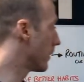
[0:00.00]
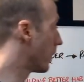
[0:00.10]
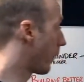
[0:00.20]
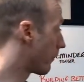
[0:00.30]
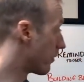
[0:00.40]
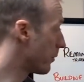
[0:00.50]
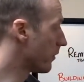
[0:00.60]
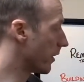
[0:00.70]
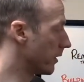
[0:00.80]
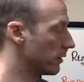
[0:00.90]
remove
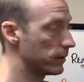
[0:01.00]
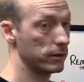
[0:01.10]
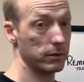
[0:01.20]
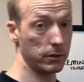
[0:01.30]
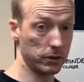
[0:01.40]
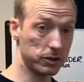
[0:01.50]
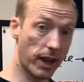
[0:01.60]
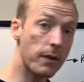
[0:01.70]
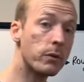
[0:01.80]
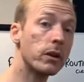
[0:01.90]
it. Just
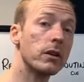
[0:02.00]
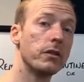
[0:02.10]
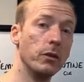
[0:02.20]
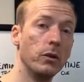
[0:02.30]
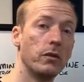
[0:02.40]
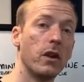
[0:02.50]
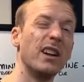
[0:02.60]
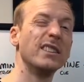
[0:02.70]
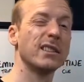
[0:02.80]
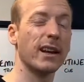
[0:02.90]
get rid of the food for at
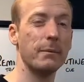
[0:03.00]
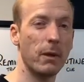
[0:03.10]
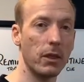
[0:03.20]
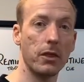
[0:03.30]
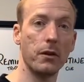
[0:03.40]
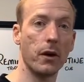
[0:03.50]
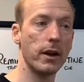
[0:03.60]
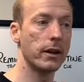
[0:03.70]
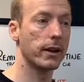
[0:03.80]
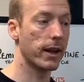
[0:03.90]
least like a month, all
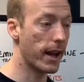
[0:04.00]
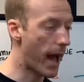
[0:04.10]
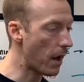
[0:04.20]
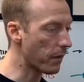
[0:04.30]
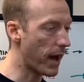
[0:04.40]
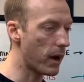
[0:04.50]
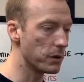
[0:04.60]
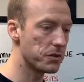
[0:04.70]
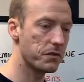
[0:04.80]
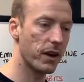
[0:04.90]
right? Get it out of the
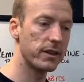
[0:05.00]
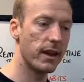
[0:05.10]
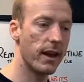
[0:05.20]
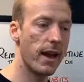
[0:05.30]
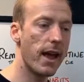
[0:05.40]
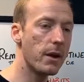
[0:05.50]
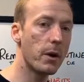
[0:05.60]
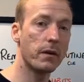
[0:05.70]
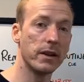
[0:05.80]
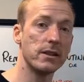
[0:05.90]
house, find it
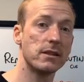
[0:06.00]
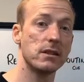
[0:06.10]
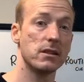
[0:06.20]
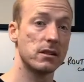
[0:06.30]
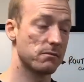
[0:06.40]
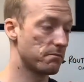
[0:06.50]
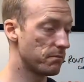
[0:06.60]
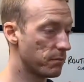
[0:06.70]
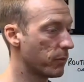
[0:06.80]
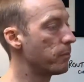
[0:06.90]
anywhere it is and just
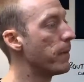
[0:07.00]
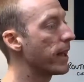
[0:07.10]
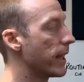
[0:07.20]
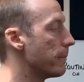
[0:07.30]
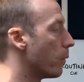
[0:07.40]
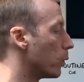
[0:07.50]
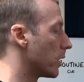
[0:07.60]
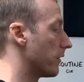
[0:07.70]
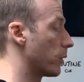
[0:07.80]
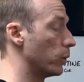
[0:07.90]
make it more
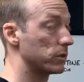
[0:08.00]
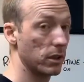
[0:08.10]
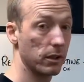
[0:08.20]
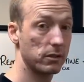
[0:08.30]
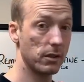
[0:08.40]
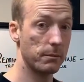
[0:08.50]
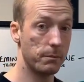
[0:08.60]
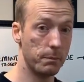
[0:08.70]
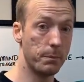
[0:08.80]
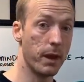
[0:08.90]
difficult to
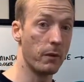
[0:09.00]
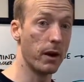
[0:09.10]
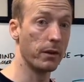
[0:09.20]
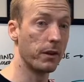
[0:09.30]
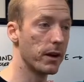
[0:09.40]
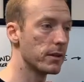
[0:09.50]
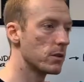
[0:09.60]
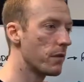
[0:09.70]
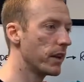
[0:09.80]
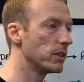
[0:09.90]
be around, right? So
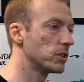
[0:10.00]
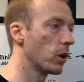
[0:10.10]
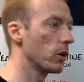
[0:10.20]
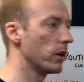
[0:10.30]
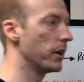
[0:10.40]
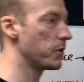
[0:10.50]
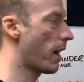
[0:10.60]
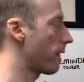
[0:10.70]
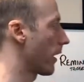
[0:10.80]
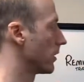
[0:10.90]
if it is chocolate and you have
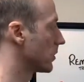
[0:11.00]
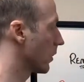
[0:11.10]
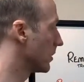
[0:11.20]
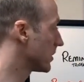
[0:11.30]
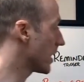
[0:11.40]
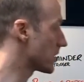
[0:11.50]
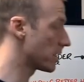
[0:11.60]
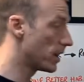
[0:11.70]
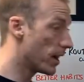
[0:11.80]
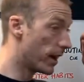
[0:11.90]
like a chocolate stash
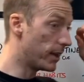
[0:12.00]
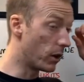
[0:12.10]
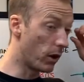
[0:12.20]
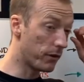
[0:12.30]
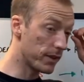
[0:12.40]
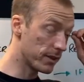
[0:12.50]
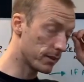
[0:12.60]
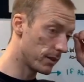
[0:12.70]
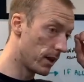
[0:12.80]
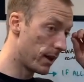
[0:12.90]
in your office,
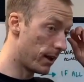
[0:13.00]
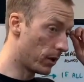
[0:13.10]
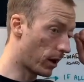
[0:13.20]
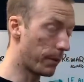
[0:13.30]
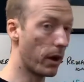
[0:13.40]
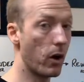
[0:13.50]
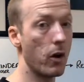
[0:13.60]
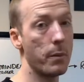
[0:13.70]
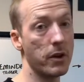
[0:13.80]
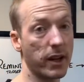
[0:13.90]
in your cupboard at
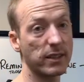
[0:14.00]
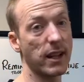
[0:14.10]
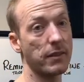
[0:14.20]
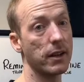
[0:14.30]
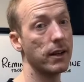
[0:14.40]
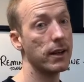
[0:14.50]
home and your kids have it,